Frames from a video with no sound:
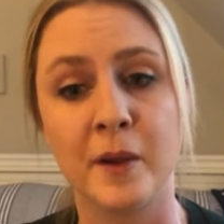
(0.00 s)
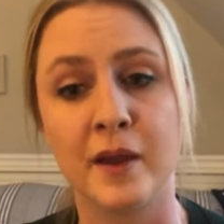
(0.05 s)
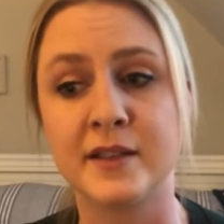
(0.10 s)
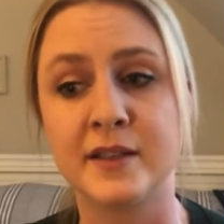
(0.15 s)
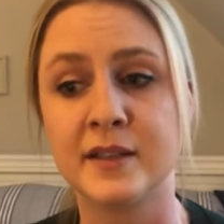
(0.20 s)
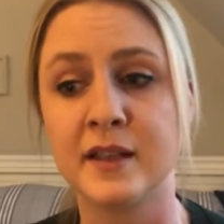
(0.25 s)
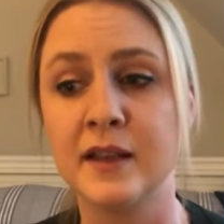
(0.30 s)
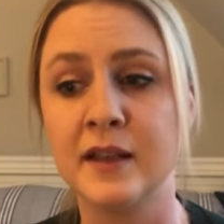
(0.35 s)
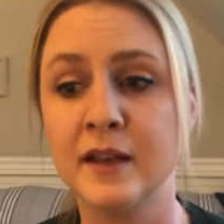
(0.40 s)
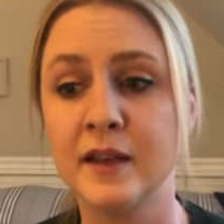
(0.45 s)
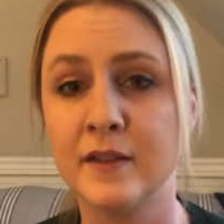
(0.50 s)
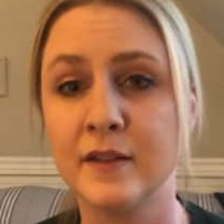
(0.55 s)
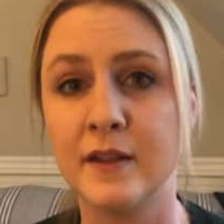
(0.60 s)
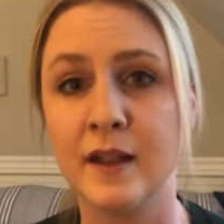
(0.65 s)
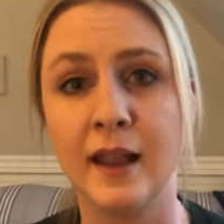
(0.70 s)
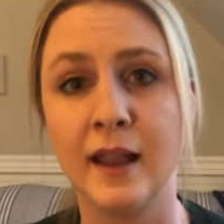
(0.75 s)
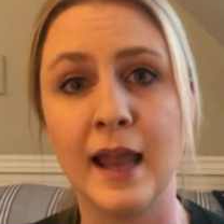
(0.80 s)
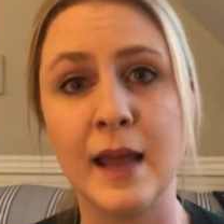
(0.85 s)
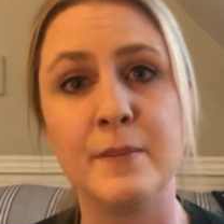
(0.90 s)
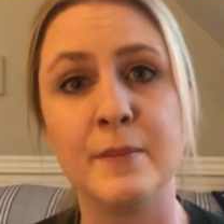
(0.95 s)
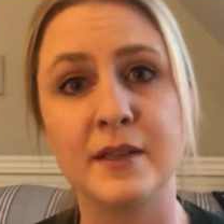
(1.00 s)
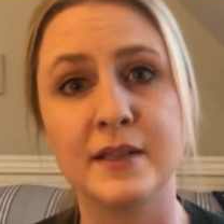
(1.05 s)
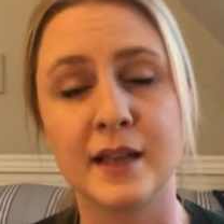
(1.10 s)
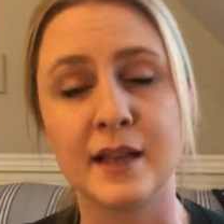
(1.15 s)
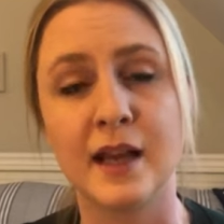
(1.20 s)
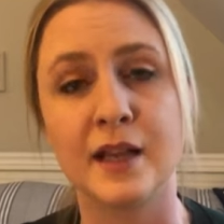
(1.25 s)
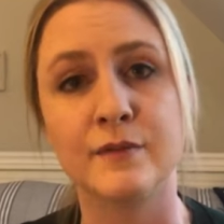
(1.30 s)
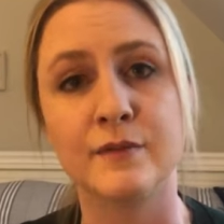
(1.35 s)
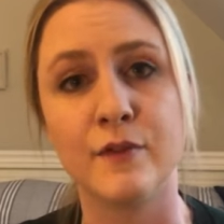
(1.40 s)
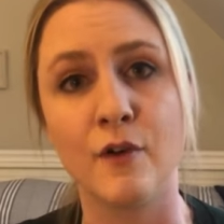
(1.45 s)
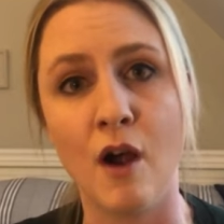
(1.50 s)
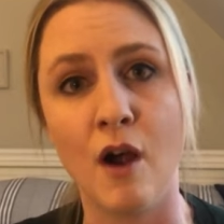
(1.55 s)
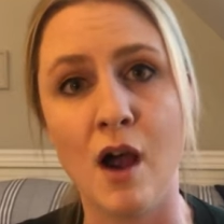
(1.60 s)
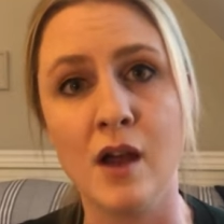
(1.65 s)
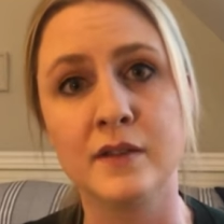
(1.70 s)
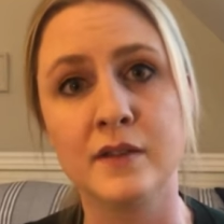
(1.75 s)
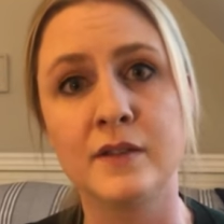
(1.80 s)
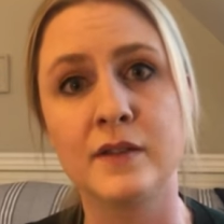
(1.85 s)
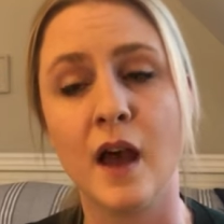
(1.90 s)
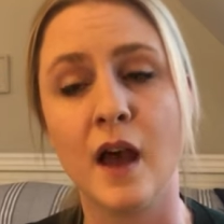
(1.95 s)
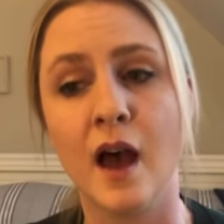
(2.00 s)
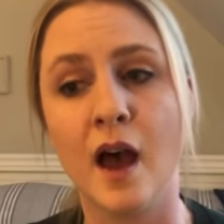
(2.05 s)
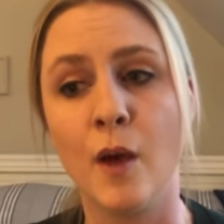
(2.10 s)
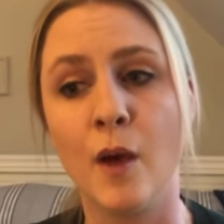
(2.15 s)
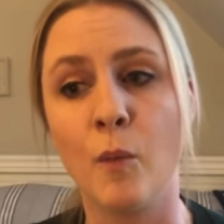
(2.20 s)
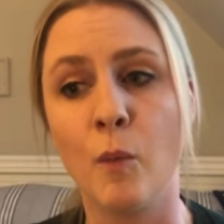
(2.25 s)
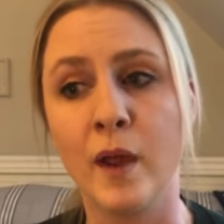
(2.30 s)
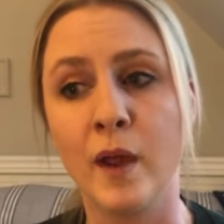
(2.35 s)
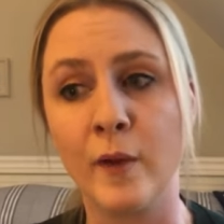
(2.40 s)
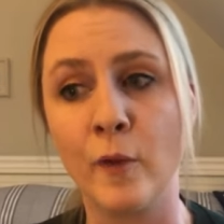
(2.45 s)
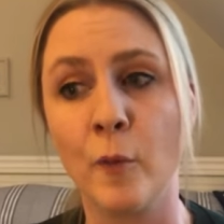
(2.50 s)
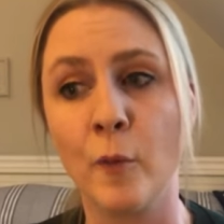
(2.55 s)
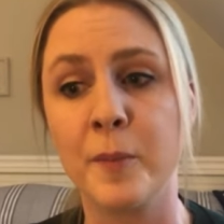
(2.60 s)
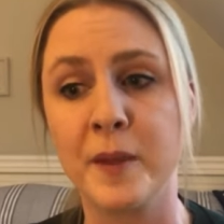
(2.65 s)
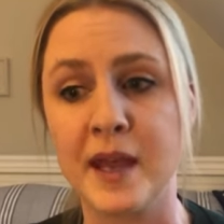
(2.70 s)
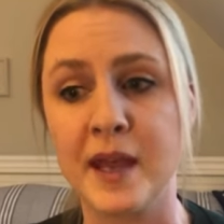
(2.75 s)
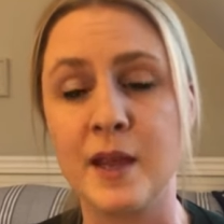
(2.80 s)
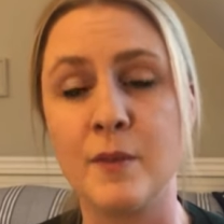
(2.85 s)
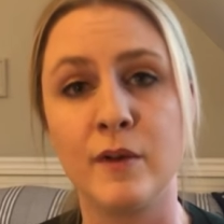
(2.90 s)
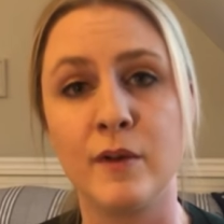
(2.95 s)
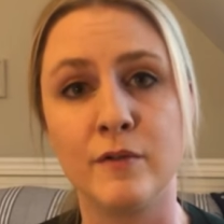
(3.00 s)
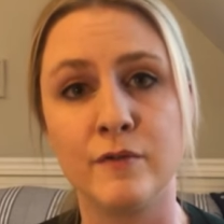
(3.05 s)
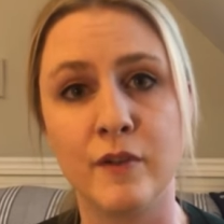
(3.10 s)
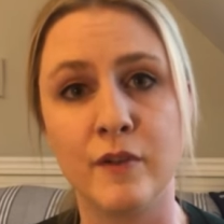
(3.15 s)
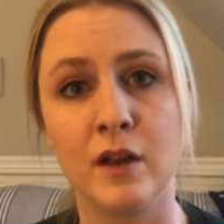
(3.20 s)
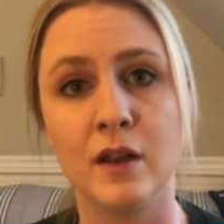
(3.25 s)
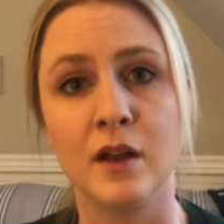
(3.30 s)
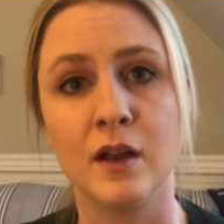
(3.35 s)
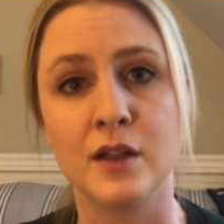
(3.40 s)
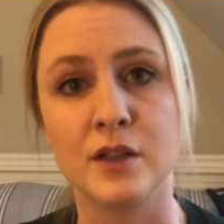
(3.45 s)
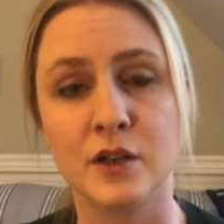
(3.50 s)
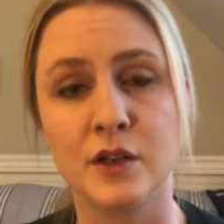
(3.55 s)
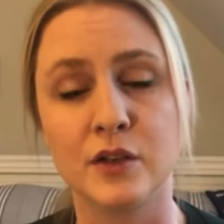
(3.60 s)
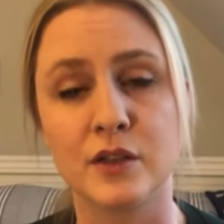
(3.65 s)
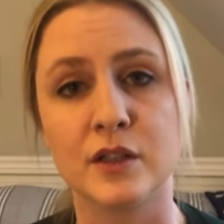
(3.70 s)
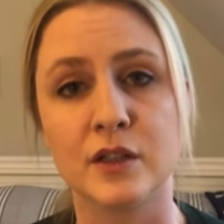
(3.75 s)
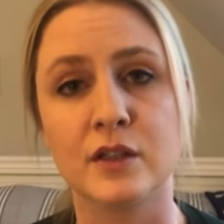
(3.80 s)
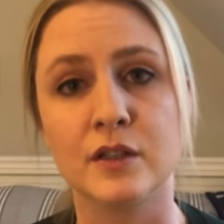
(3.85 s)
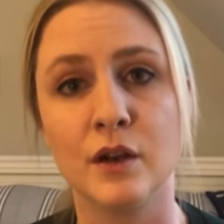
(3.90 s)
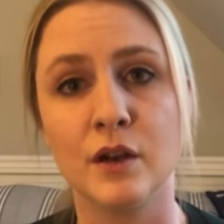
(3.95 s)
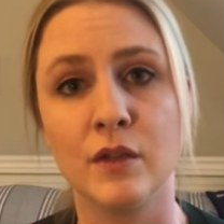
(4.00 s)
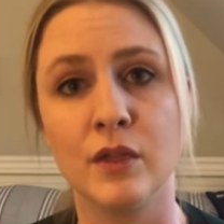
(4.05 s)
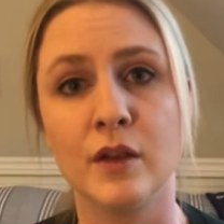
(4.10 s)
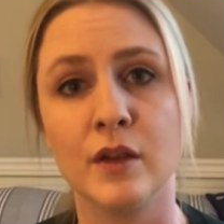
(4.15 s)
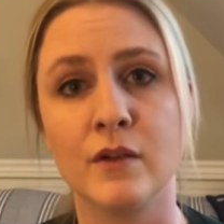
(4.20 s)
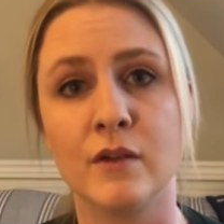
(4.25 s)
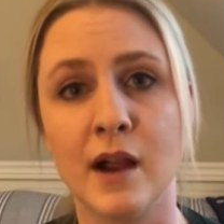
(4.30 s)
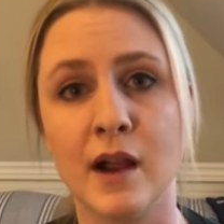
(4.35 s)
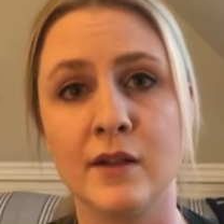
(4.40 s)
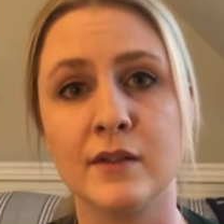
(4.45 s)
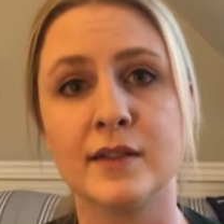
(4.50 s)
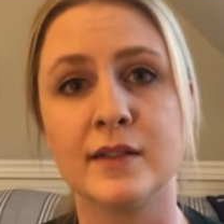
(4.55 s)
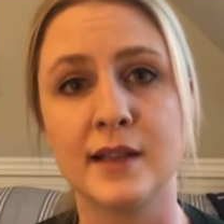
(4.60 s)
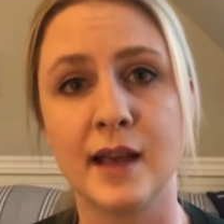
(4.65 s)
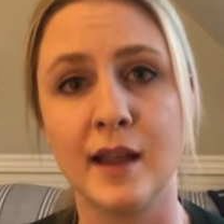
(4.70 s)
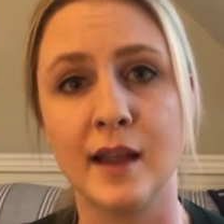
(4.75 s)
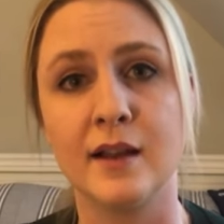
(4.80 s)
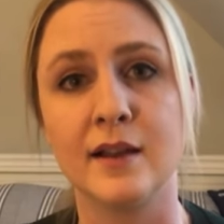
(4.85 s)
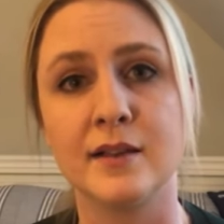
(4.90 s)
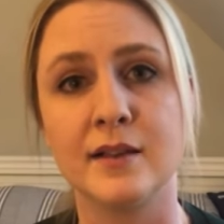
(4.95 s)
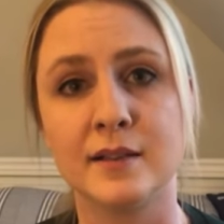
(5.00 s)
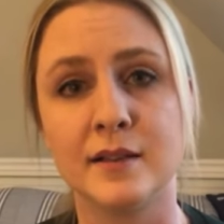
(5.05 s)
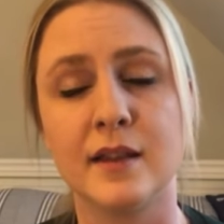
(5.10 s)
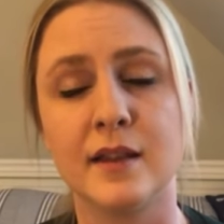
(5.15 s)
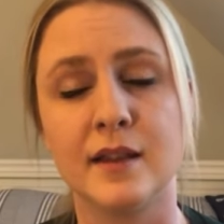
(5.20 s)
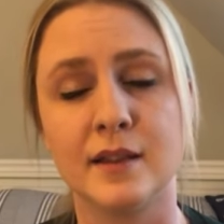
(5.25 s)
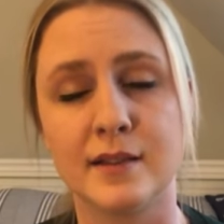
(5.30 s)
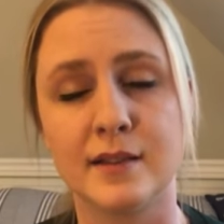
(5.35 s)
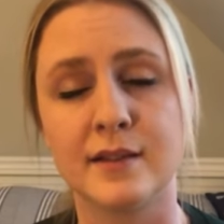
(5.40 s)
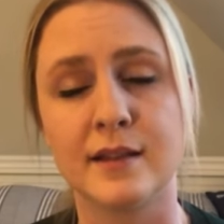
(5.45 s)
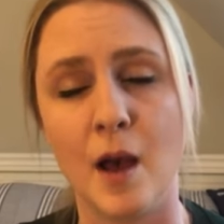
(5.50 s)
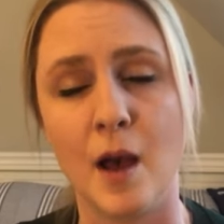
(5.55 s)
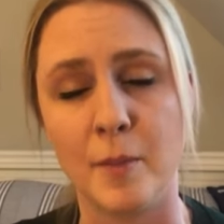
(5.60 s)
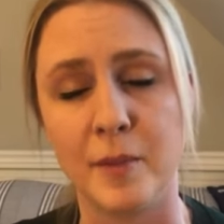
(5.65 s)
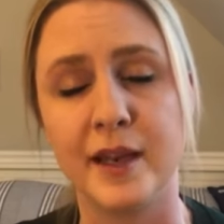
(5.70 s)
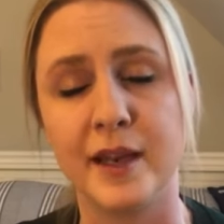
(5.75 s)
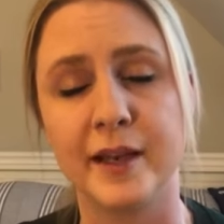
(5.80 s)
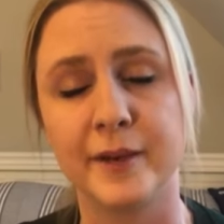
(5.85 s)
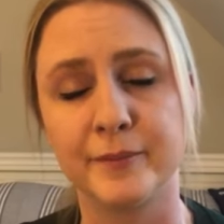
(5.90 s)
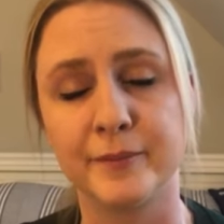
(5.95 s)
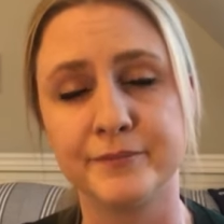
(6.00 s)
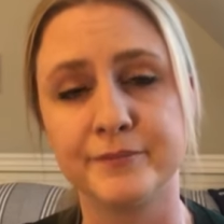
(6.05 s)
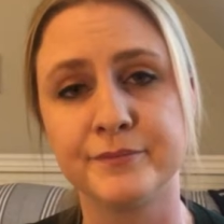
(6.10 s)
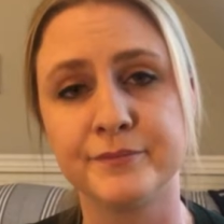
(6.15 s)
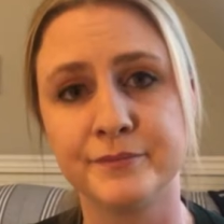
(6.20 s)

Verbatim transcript: But the litmus test for us uh, will be when frontline doctors on the ground tell us that this is happening.